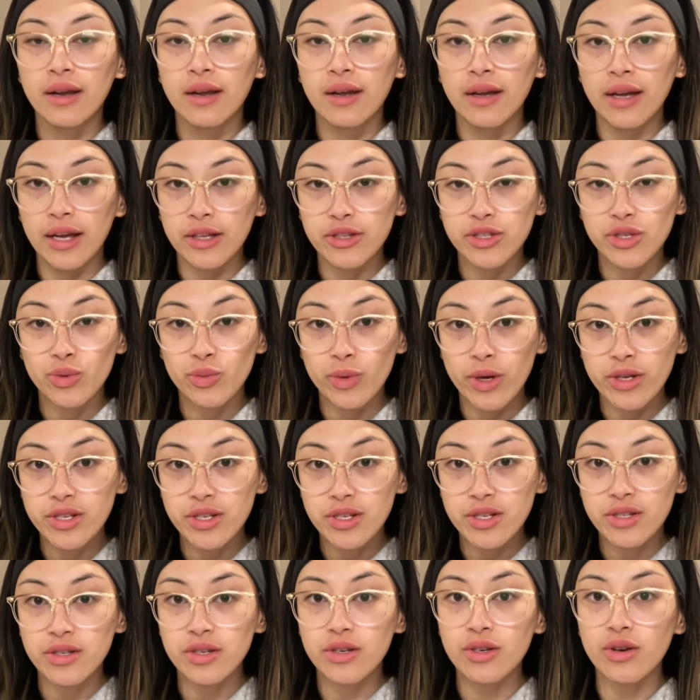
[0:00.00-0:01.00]
and to
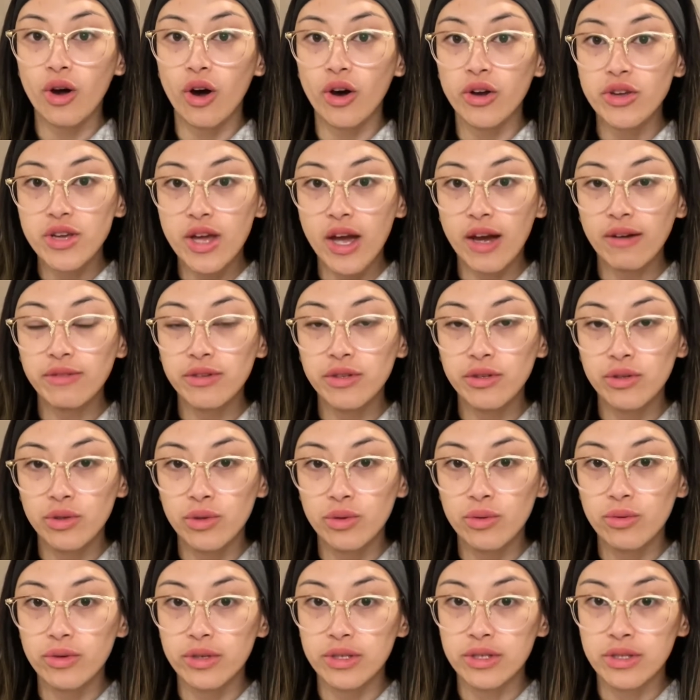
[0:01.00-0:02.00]
register, all you have to
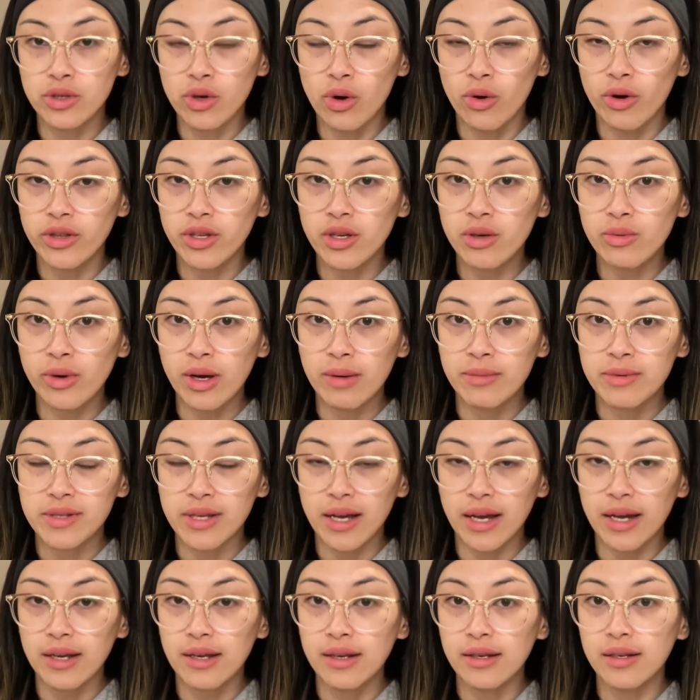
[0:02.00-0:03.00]
do is go on their
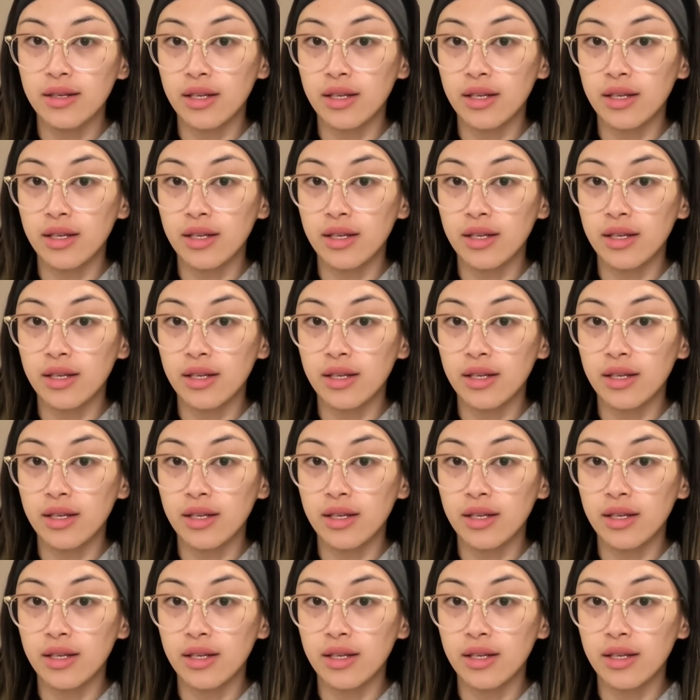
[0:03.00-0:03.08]
website,